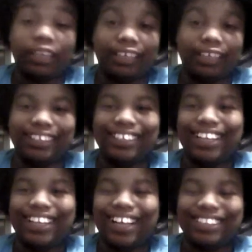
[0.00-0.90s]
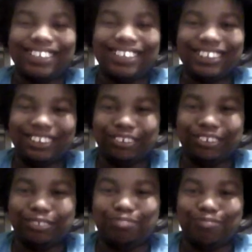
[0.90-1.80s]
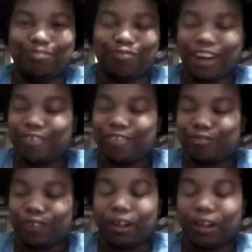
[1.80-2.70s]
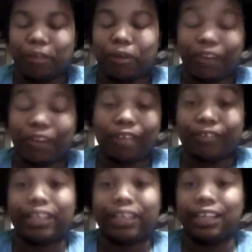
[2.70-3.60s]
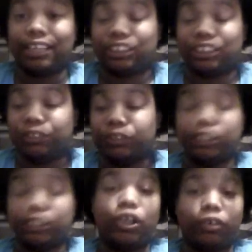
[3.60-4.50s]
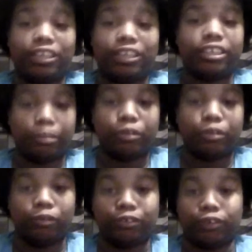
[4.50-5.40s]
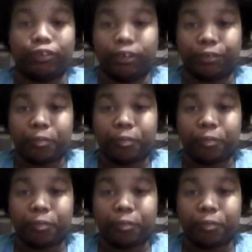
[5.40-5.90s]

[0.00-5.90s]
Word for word: I think if she was around, um, around Rick a lot, she would have noticed something was wrong.